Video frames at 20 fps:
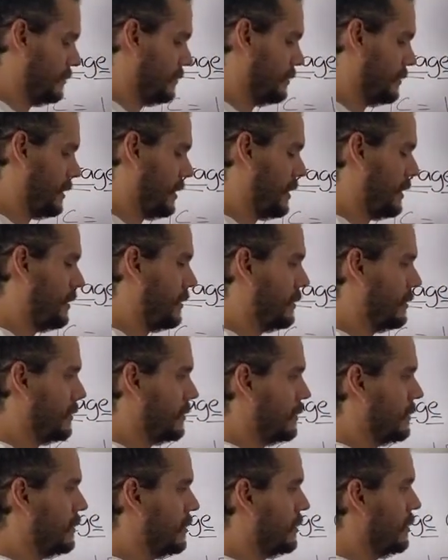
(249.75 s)
And
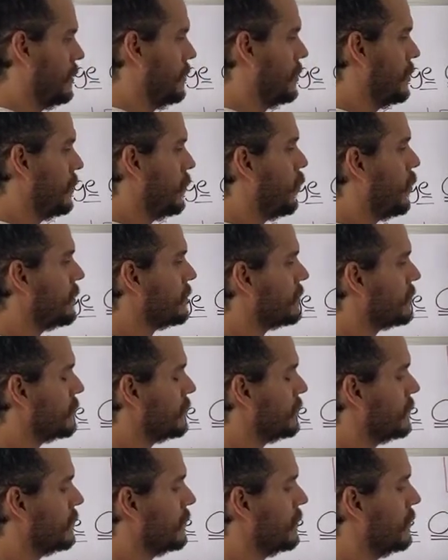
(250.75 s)

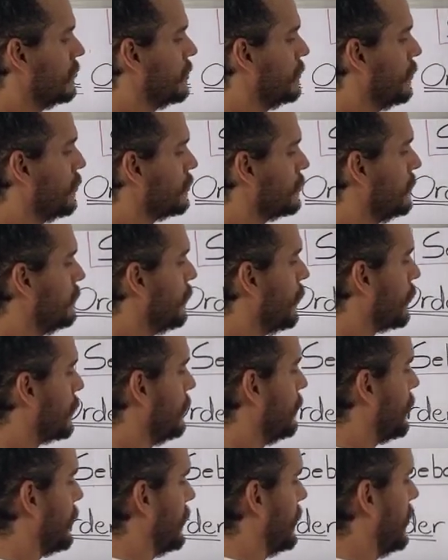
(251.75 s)
what's the most
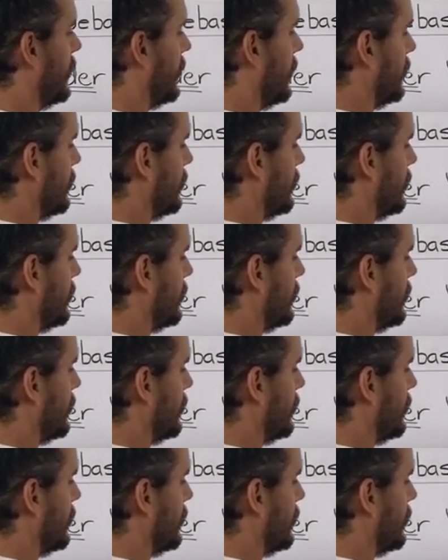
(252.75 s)
important part, guys?